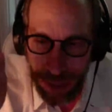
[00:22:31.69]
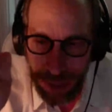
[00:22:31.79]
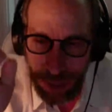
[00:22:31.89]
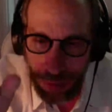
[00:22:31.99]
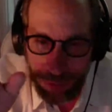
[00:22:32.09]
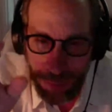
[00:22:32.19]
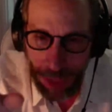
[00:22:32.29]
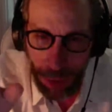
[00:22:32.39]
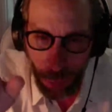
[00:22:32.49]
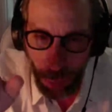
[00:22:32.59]
it doesn't
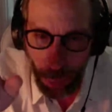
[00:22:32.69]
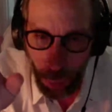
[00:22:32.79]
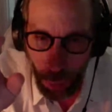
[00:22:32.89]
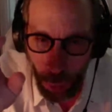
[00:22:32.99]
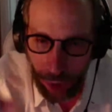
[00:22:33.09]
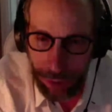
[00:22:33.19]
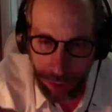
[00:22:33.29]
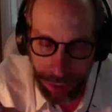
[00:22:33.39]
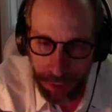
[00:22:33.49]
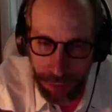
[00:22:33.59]
matter what it
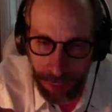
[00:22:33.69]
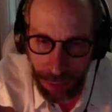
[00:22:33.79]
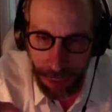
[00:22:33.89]
is,